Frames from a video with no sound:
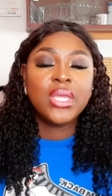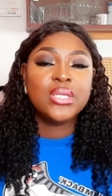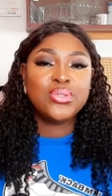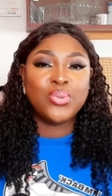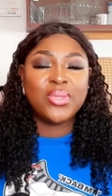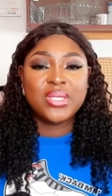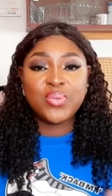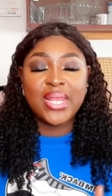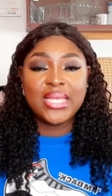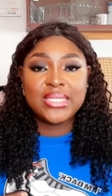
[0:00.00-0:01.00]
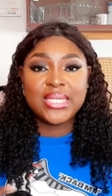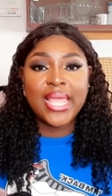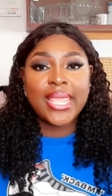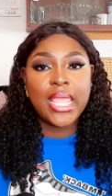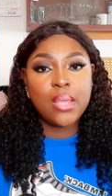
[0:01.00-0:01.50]
so that's what i did i
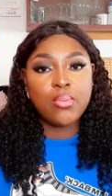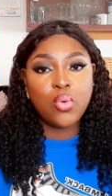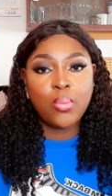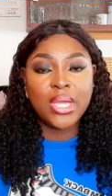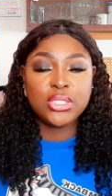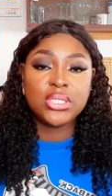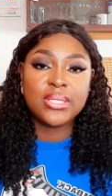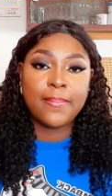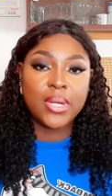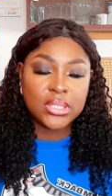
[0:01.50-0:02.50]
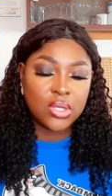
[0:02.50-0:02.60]
came home i took some para